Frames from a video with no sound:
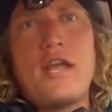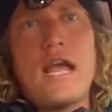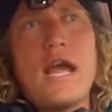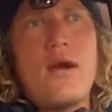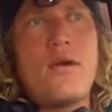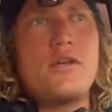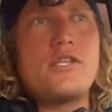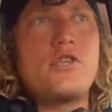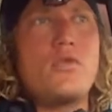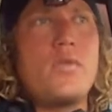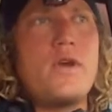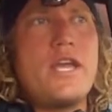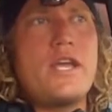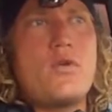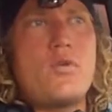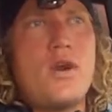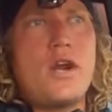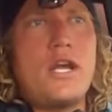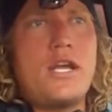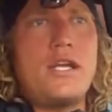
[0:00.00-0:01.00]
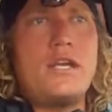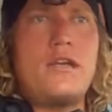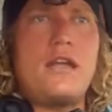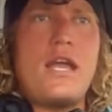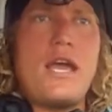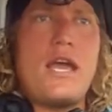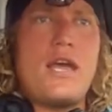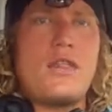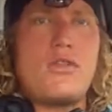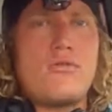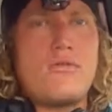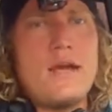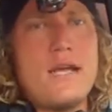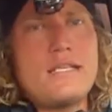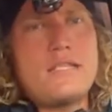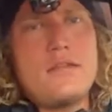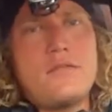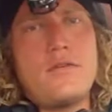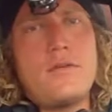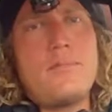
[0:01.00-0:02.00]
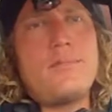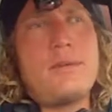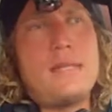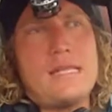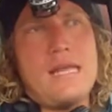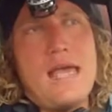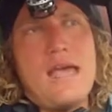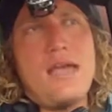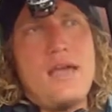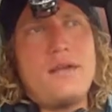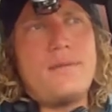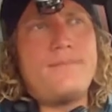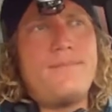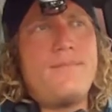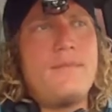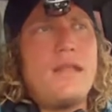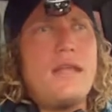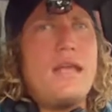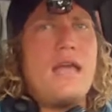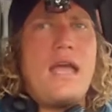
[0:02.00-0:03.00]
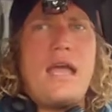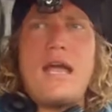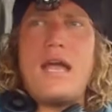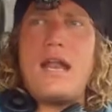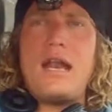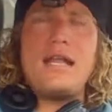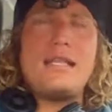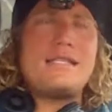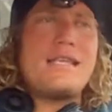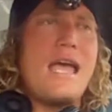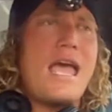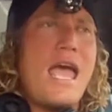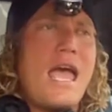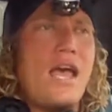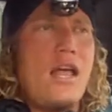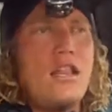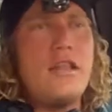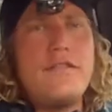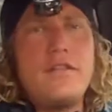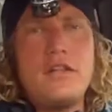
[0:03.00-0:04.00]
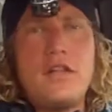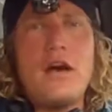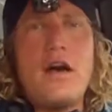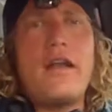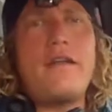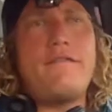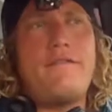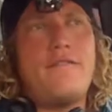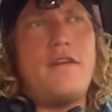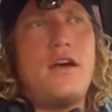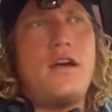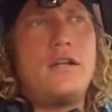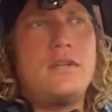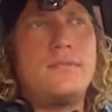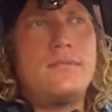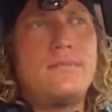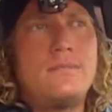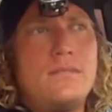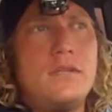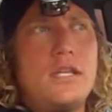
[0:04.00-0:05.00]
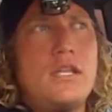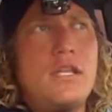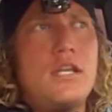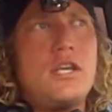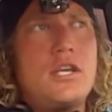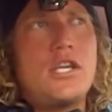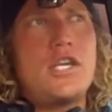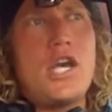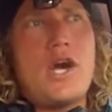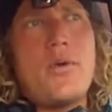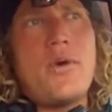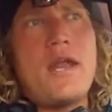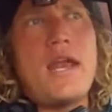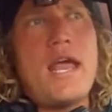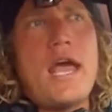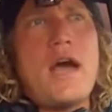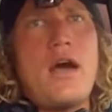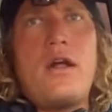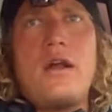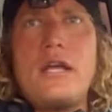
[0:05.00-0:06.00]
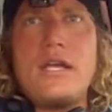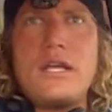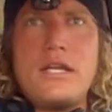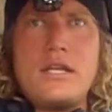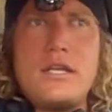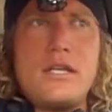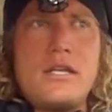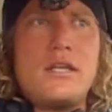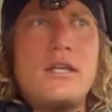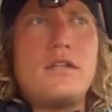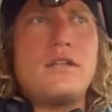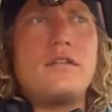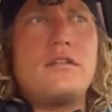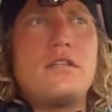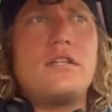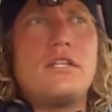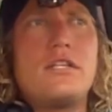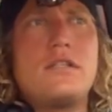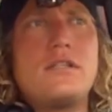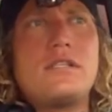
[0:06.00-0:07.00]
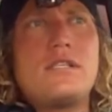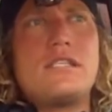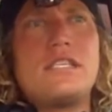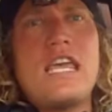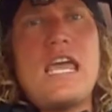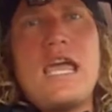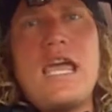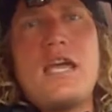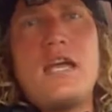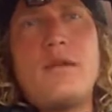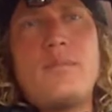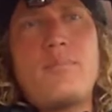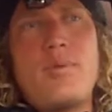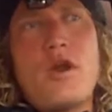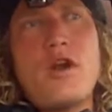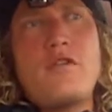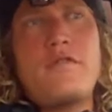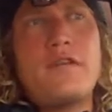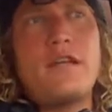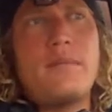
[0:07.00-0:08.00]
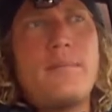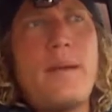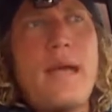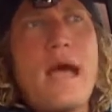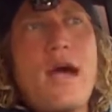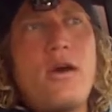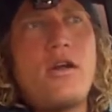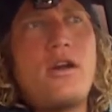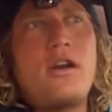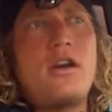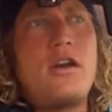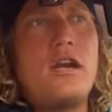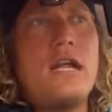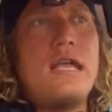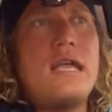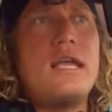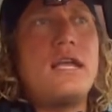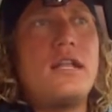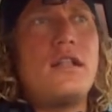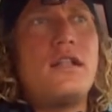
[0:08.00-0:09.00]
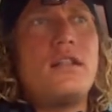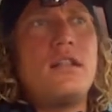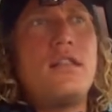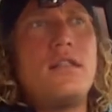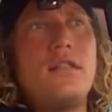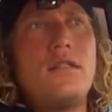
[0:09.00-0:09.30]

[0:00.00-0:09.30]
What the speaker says: hours a week working and the rest of them playing. And it's a hell of a lot of fun. Going out and skiing perfect powder in